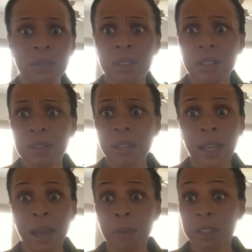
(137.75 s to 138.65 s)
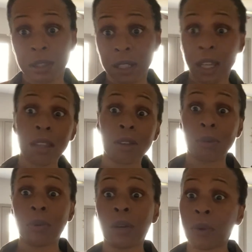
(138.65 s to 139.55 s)
you know, like I was in the other
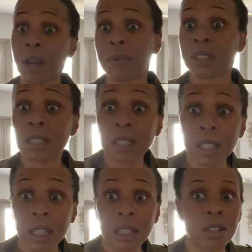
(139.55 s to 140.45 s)
one where I was cooking,